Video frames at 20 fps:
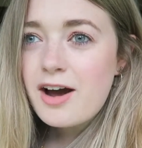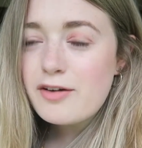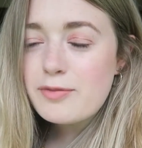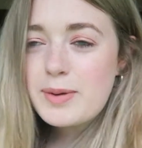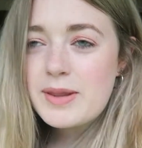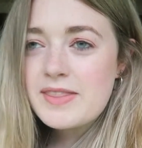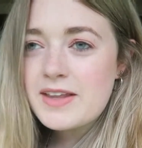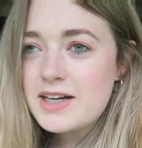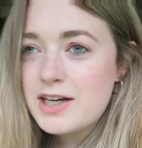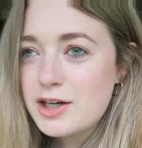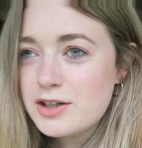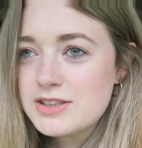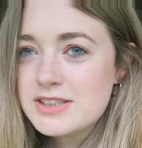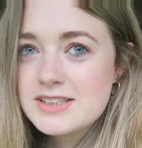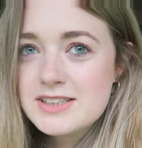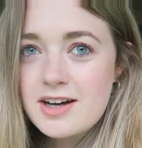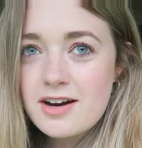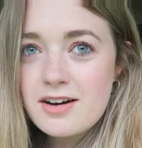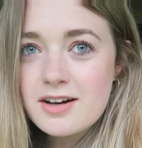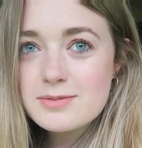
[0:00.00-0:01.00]
I've been there
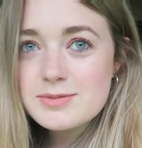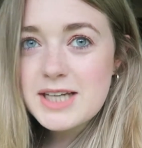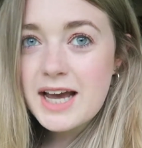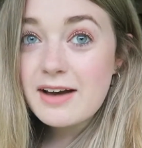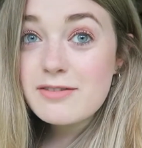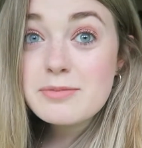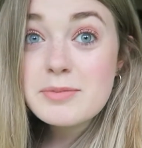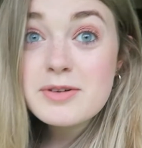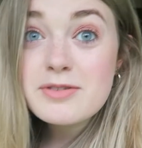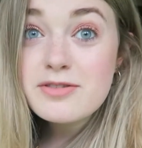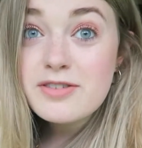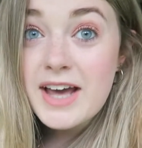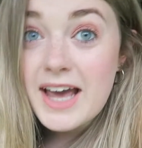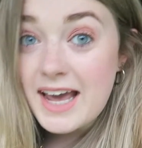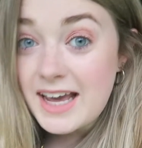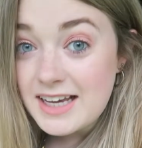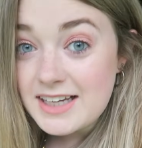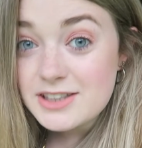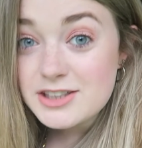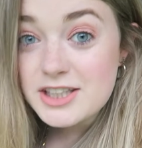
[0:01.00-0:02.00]
loads of times. I haven't been for
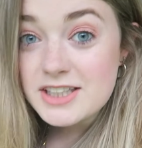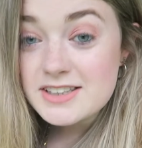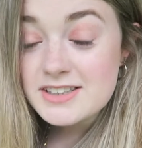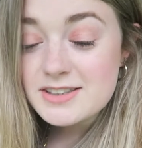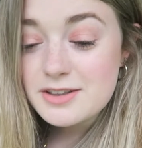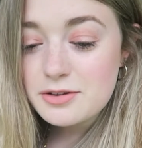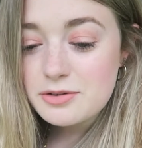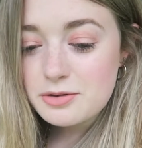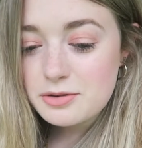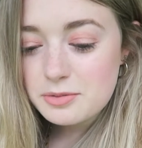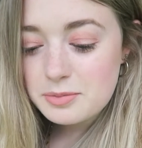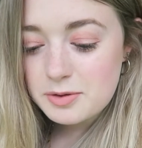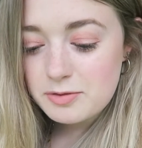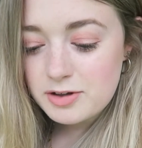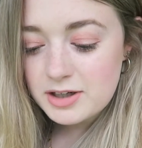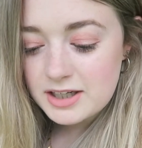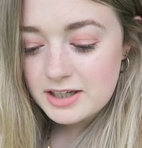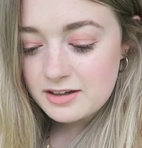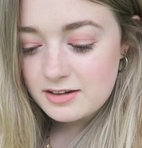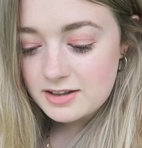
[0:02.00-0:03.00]
ages, so I thought it'd be
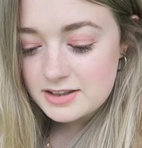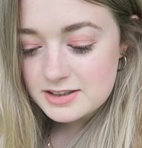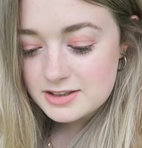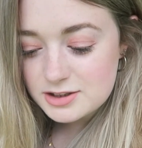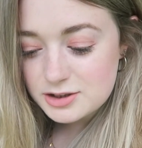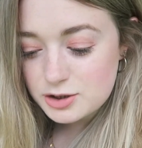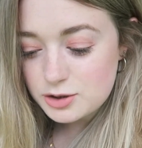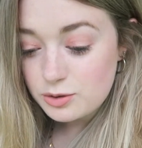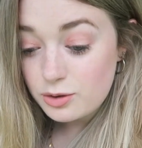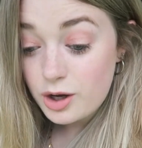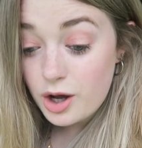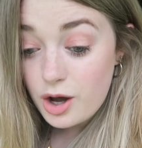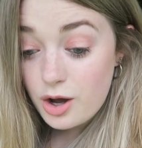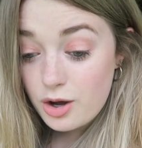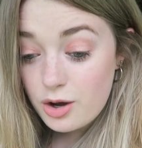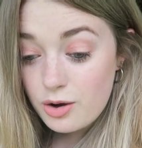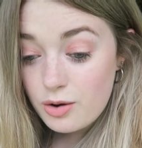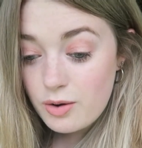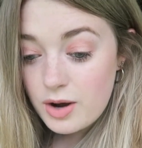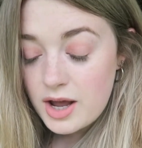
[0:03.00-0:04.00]
really nice to
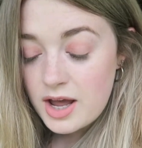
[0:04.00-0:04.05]
go.